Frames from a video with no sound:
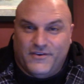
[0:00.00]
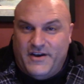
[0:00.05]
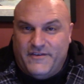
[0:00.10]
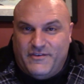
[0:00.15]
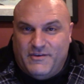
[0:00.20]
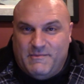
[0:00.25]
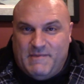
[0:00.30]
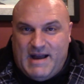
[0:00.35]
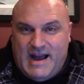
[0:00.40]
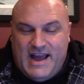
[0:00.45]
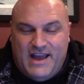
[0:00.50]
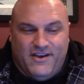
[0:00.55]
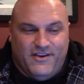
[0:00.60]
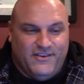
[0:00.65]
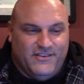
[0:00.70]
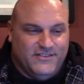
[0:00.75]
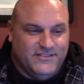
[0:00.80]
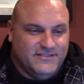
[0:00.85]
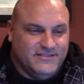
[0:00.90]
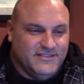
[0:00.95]
every
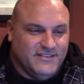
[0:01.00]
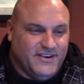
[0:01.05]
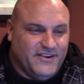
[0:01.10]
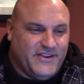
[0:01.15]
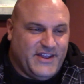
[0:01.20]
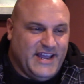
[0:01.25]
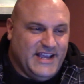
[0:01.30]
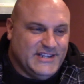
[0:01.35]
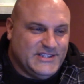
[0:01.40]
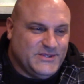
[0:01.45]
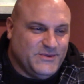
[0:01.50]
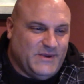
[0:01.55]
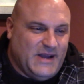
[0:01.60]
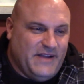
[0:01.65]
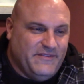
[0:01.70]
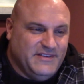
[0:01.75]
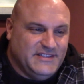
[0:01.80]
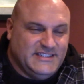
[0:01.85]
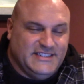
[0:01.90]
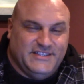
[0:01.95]
mile. Okay, so
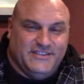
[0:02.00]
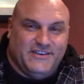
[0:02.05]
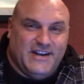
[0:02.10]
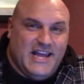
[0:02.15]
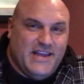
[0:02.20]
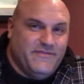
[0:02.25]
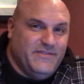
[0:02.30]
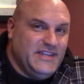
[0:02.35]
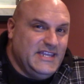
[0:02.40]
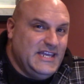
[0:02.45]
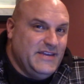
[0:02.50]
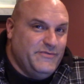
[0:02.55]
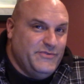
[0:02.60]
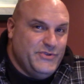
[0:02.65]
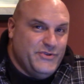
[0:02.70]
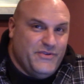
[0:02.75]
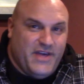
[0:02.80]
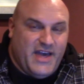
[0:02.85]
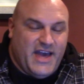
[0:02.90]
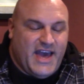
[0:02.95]
obviously they're not even giving
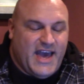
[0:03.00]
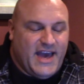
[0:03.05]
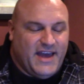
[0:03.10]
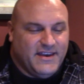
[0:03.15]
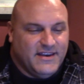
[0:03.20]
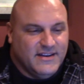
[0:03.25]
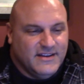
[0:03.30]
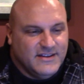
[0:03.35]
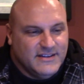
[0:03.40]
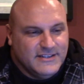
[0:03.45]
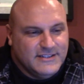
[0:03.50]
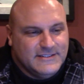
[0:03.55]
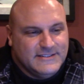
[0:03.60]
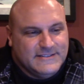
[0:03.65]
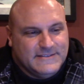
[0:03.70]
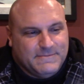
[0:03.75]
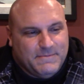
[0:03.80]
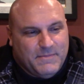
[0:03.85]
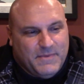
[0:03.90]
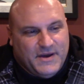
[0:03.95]
you that.
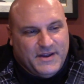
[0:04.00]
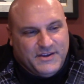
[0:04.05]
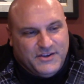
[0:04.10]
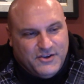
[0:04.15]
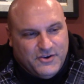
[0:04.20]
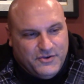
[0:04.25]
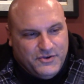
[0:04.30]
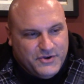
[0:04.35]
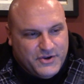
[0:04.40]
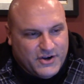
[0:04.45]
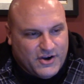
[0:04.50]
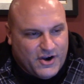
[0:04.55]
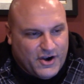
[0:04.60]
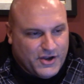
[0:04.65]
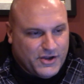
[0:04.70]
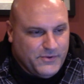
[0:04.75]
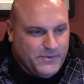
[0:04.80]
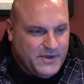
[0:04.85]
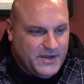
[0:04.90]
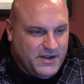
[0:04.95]
But, you could
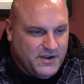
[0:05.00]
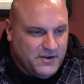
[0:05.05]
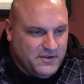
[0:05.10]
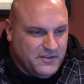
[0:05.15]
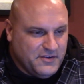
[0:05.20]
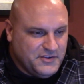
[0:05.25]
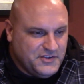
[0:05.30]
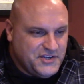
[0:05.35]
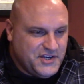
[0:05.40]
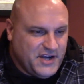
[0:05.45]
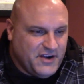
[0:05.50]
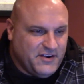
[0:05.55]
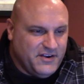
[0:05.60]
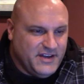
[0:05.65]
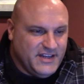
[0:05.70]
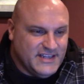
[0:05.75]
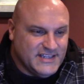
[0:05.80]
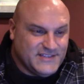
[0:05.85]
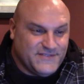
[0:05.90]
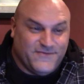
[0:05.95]
argue here their
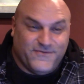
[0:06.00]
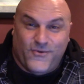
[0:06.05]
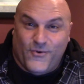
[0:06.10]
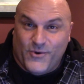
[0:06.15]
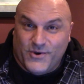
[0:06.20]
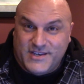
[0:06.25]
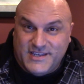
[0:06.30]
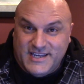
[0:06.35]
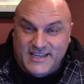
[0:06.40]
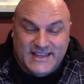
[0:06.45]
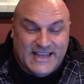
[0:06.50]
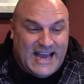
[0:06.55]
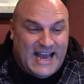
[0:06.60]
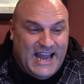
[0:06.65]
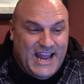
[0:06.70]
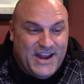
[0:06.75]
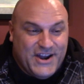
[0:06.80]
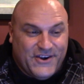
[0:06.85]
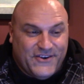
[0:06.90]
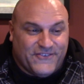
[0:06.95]
charity is 14, the
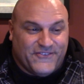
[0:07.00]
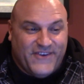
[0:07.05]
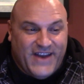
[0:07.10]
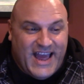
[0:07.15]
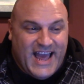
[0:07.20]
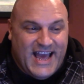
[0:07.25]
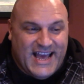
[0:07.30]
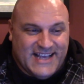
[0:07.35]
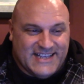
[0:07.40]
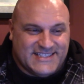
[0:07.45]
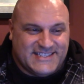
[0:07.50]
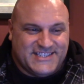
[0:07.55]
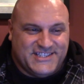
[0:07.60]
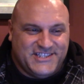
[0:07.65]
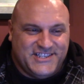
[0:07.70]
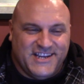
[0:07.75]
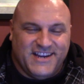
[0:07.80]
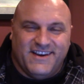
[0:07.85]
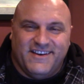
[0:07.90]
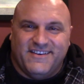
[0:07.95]
IRS
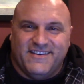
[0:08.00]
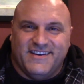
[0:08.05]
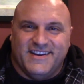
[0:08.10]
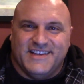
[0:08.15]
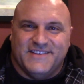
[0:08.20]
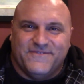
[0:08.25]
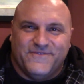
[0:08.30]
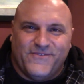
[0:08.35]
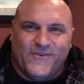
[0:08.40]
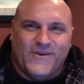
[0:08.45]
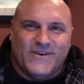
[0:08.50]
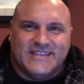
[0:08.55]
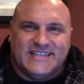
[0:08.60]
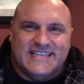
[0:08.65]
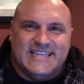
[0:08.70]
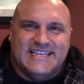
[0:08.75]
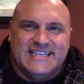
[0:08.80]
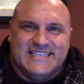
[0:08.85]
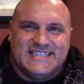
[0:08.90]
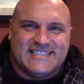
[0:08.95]
charity,
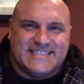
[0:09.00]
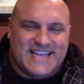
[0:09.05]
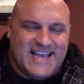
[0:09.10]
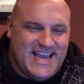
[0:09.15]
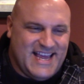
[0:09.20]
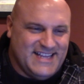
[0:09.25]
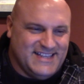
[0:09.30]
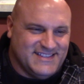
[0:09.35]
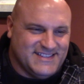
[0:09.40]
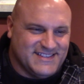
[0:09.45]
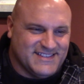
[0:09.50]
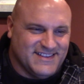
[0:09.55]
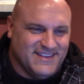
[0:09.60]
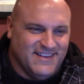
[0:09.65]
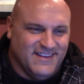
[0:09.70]
14 cents.